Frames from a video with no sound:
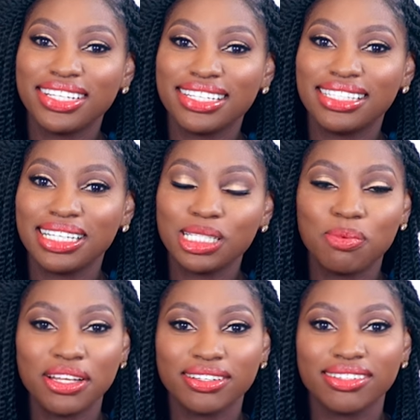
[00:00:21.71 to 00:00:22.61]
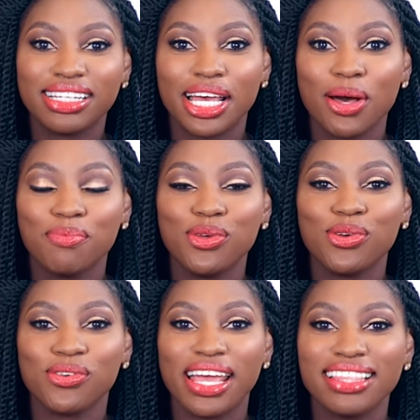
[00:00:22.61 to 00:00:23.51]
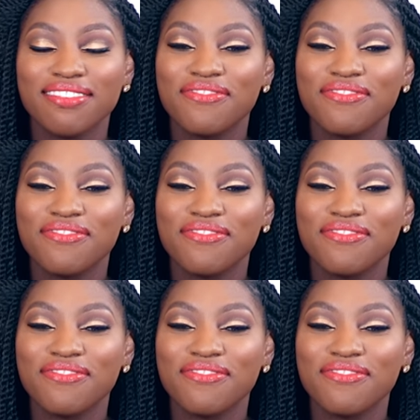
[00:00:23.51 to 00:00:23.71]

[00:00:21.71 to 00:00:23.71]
to the 6 pillars that help you create the